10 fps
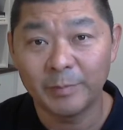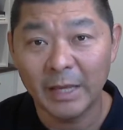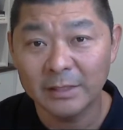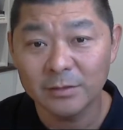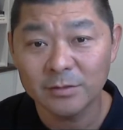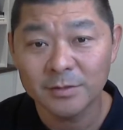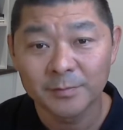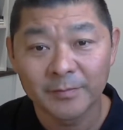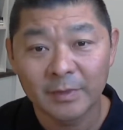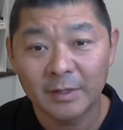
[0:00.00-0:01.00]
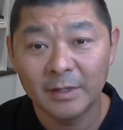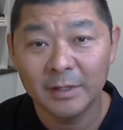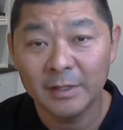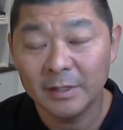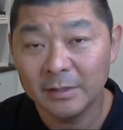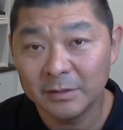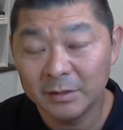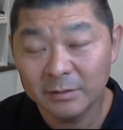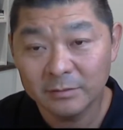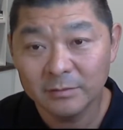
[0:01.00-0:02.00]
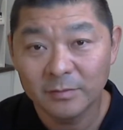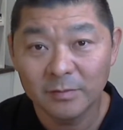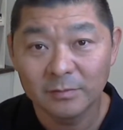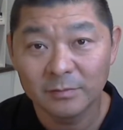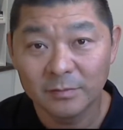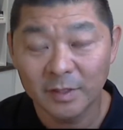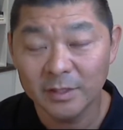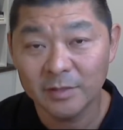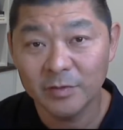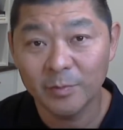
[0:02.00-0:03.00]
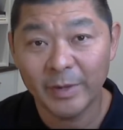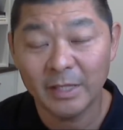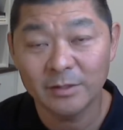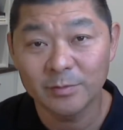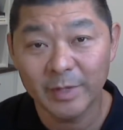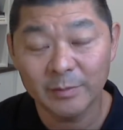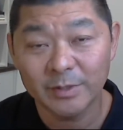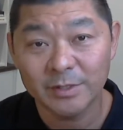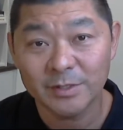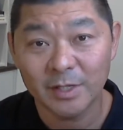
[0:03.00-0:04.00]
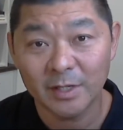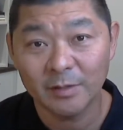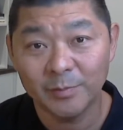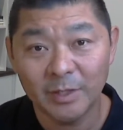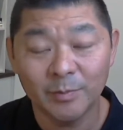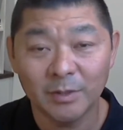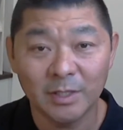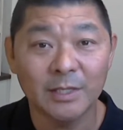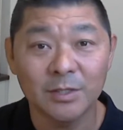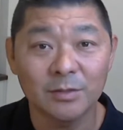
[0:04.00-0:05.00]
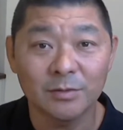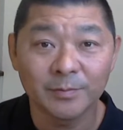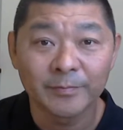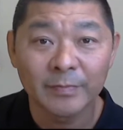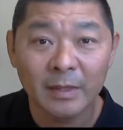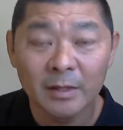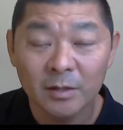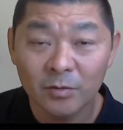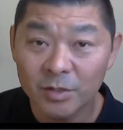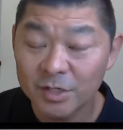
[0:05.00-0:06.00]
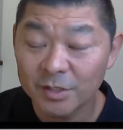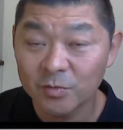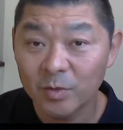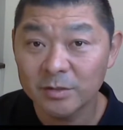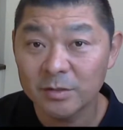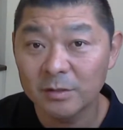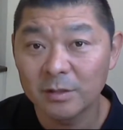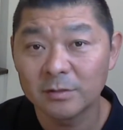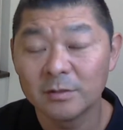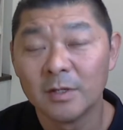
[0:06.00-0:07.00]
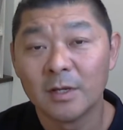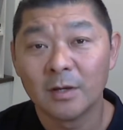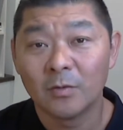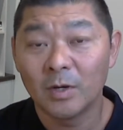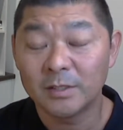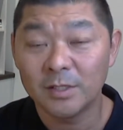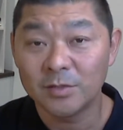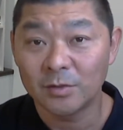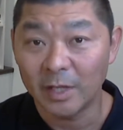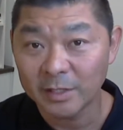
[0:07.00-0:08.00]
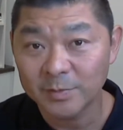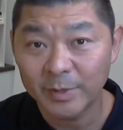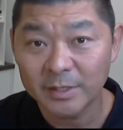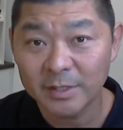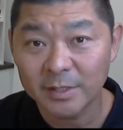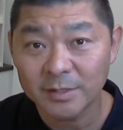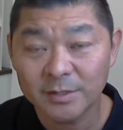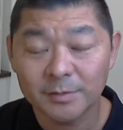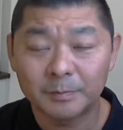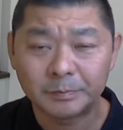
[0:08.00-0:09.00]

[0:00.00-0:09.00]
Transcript: panels. And, you know, the interview panel members, they are people like you. We just want to know what is your expertise,